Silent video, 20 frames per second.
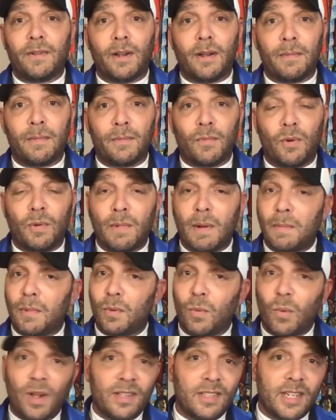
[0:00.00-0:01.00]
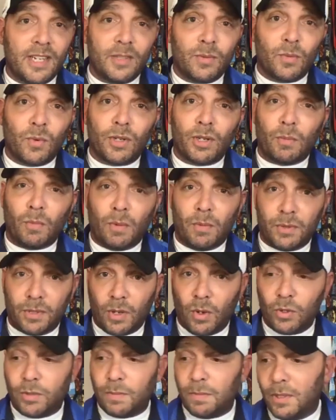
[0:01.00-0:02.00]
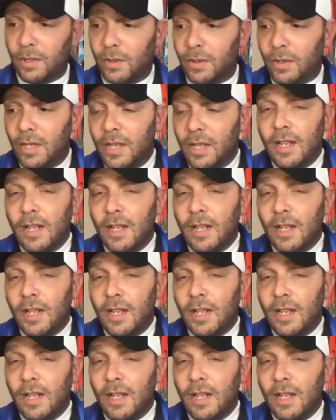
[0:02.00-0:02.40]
Remember, Wednesday's one-on-one with Coach Blue.